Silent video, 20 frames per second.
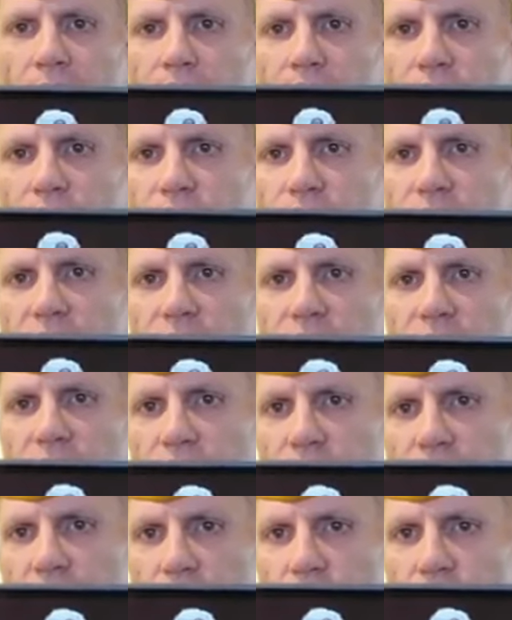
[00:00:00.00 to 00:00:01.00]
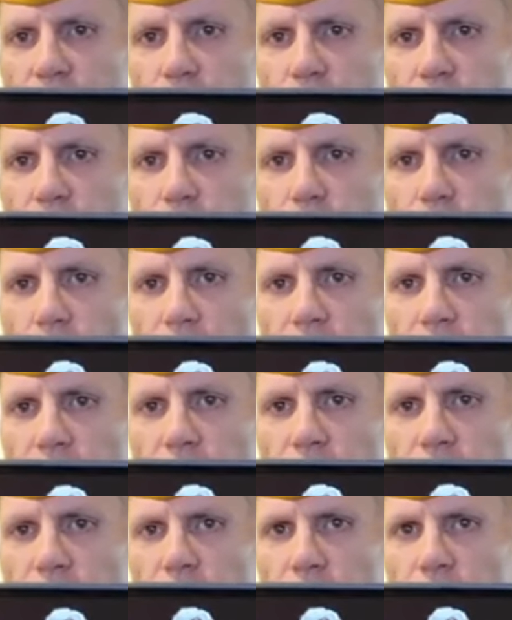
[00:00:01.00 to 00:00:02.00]
Just to give you an example of what the white
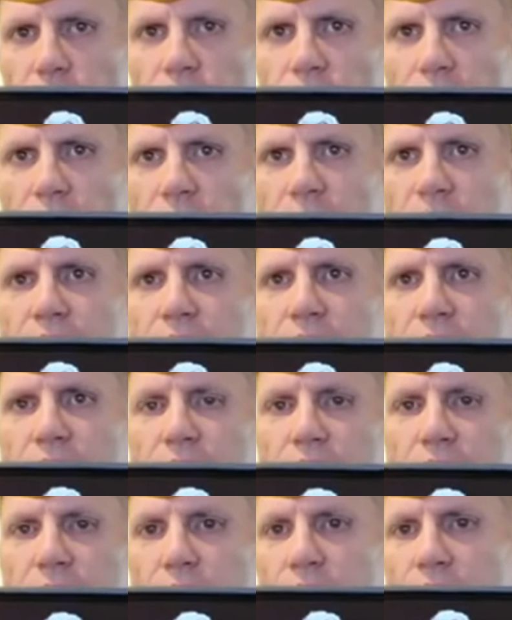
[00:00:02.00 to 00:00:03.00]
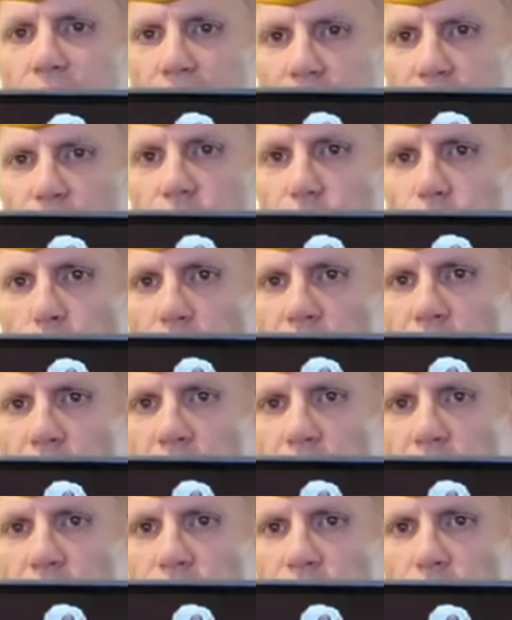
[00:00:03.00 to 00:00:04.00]
cover looks like, it's a white
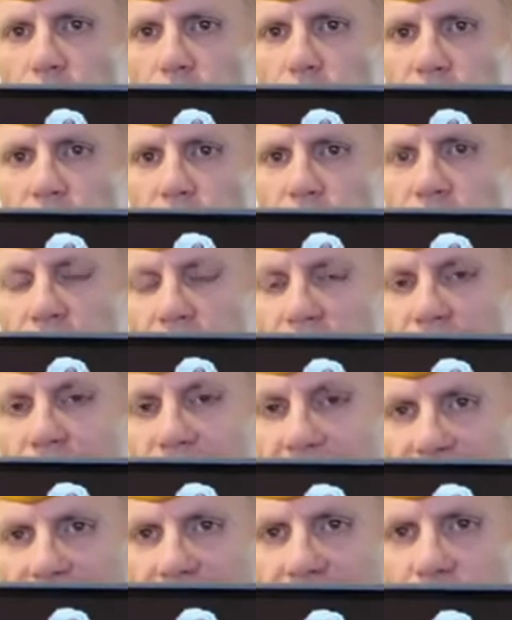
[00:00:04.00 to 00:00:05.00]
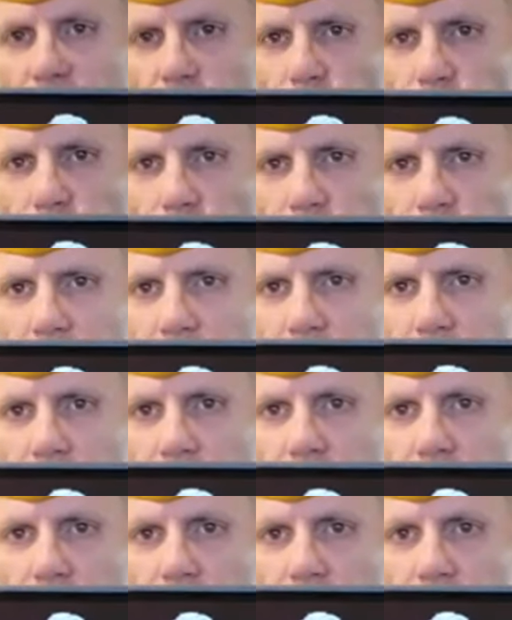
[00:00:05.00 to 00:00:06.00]
cover with the yellow braid
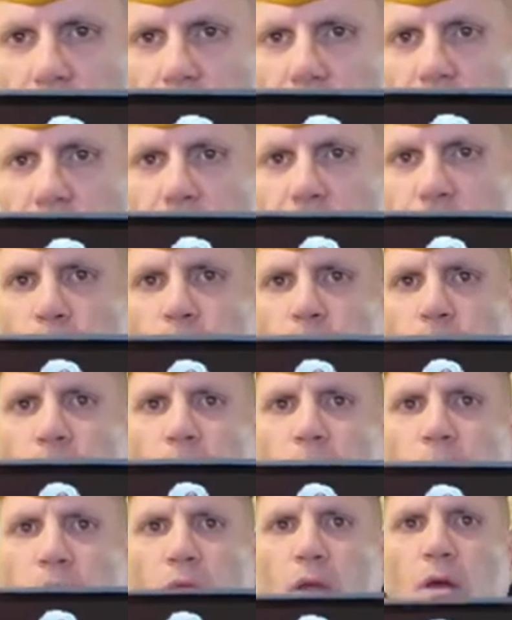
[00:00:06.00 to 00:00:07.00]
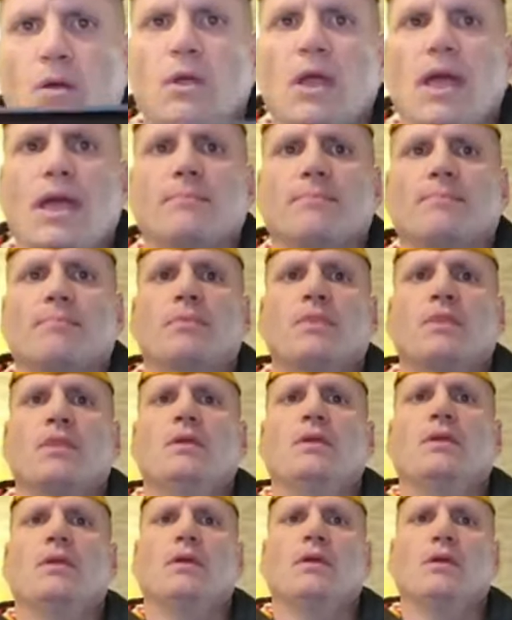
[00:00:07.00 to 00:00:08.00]
on it. Okay,
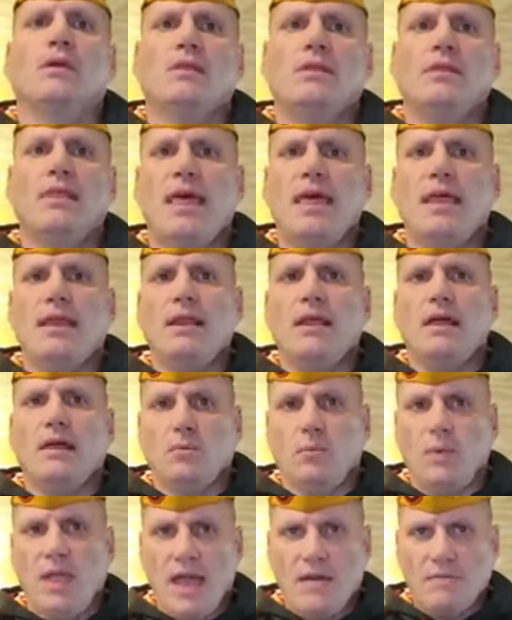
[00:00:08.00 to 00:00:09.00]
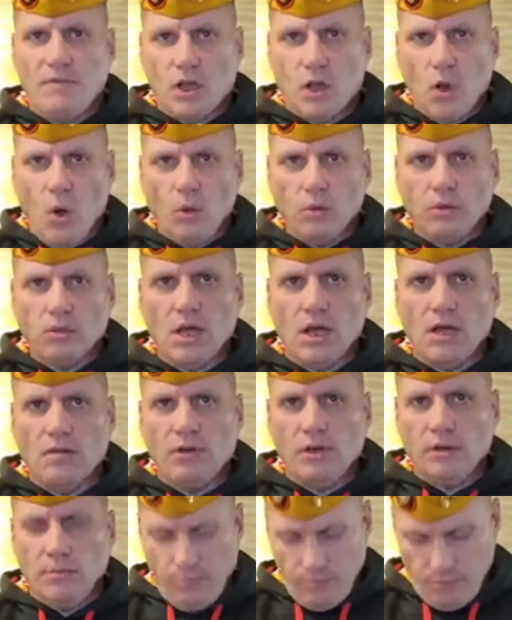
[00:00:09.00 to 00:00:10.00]
and then we have a gold
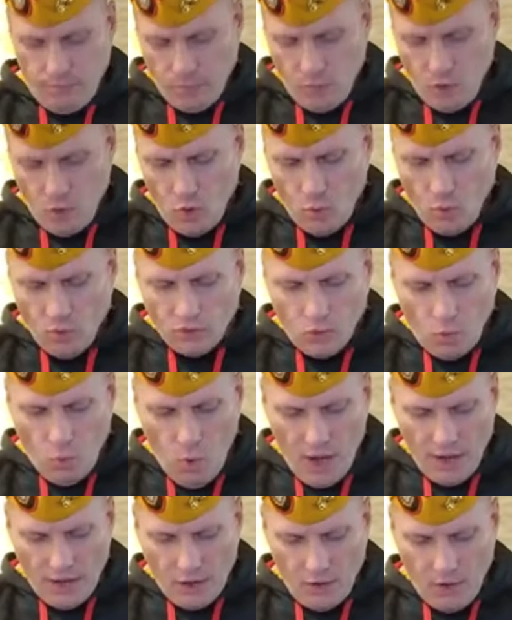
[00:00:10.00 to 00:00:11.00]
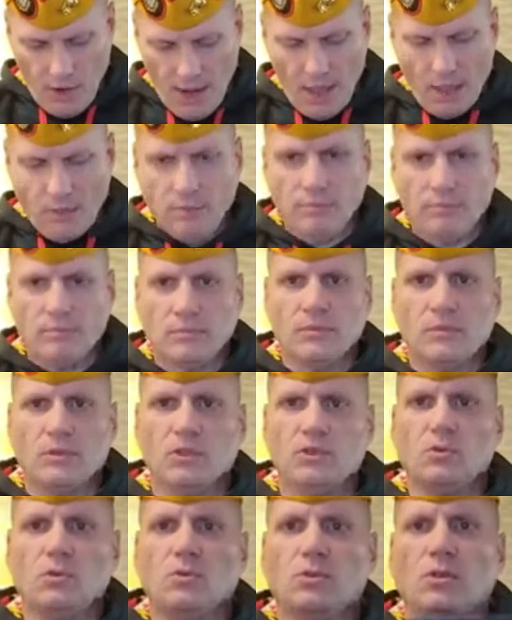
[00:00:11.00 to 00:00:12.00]
cover with the white crown.
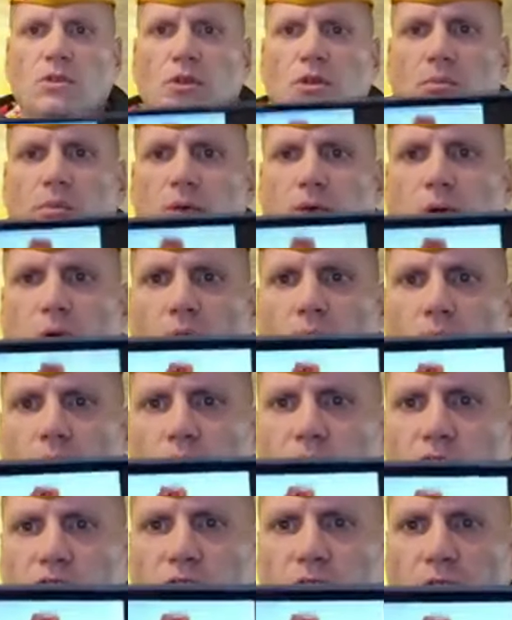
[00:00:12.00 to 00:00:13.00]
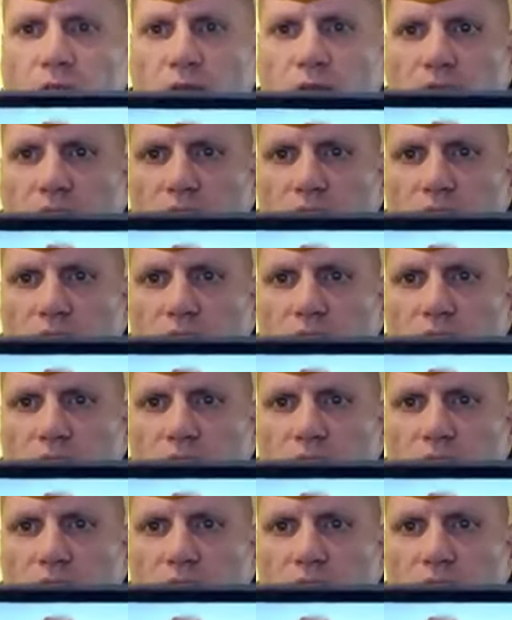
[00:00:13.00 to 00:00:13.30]
This one's a little bit harder to see.